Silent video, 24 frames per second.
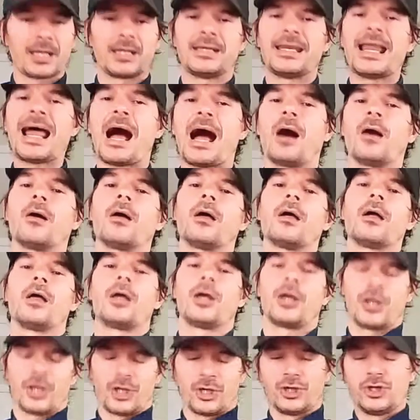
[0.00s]
Now,
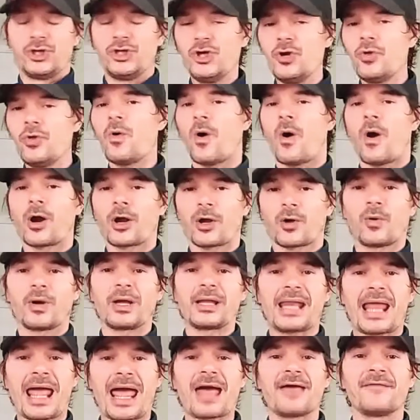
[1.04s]
you are
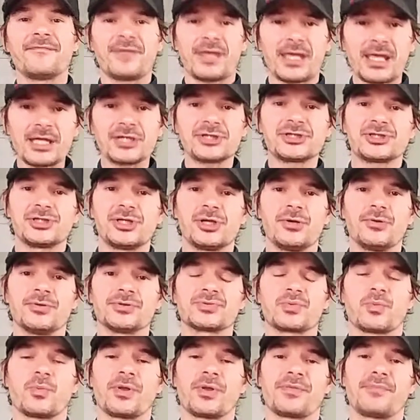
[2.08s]
going to have
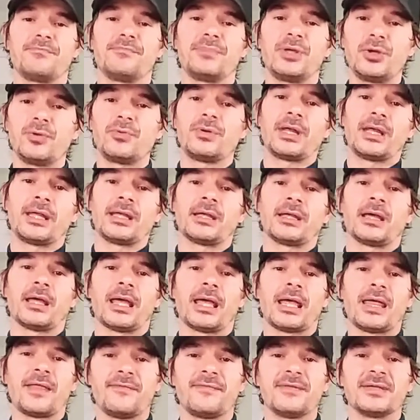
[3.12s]
issues with muting
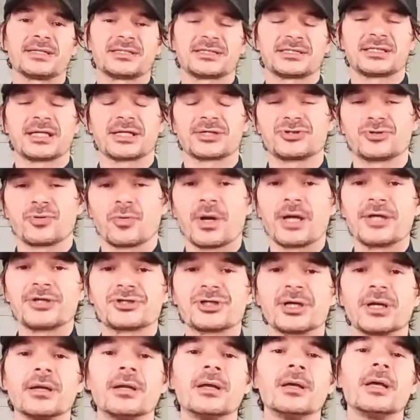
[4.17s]
in this
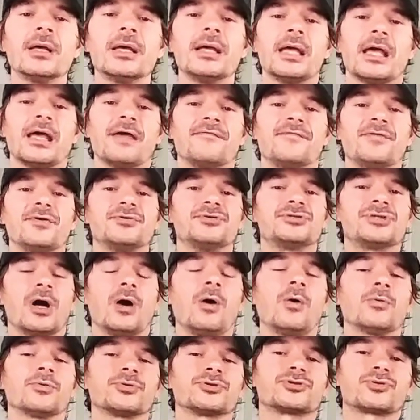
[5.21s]
situation if you
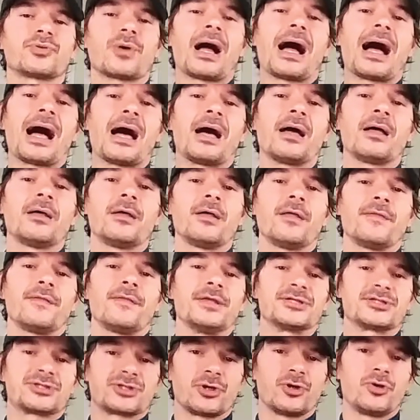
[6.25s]
don't try
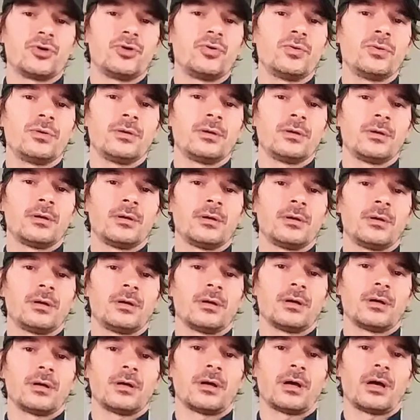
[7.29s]
these two
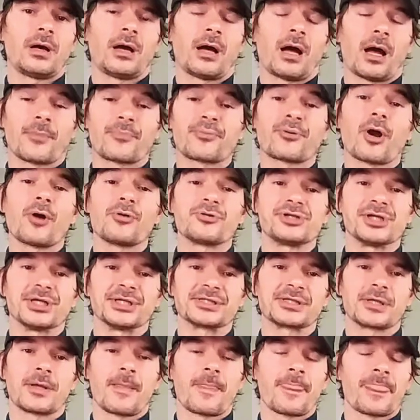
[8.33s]

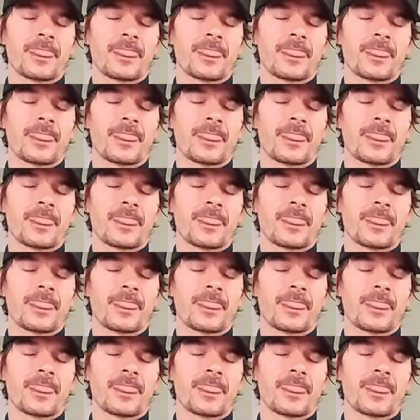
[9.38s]
approaches.